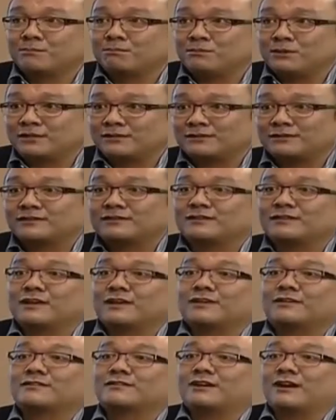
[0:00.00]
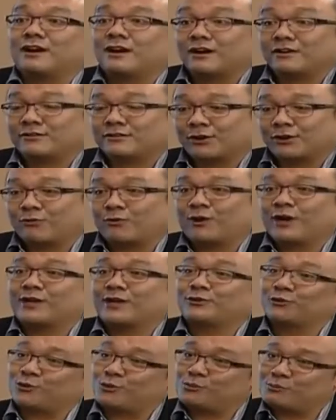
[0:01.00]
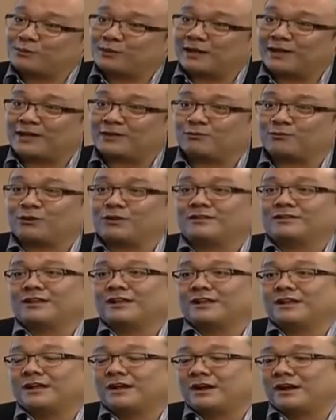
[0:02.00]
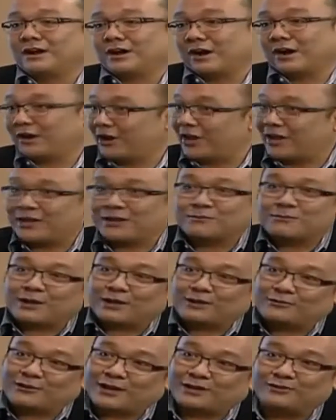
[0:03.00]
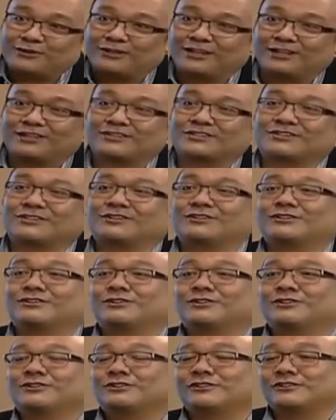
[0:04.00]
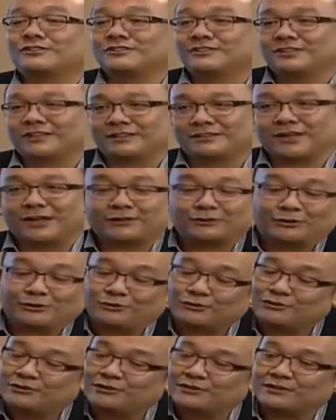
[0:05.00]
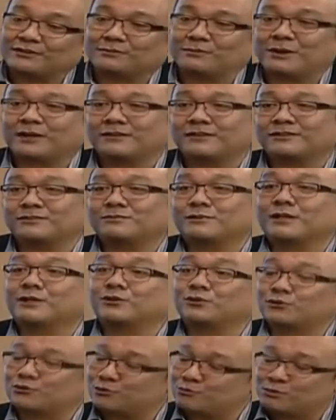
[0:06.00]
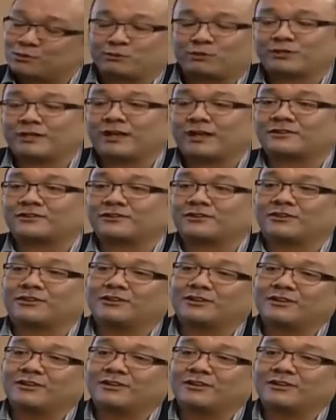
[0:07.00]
businesses are required to comply with our AML regulations, technology risk management, consumer protection.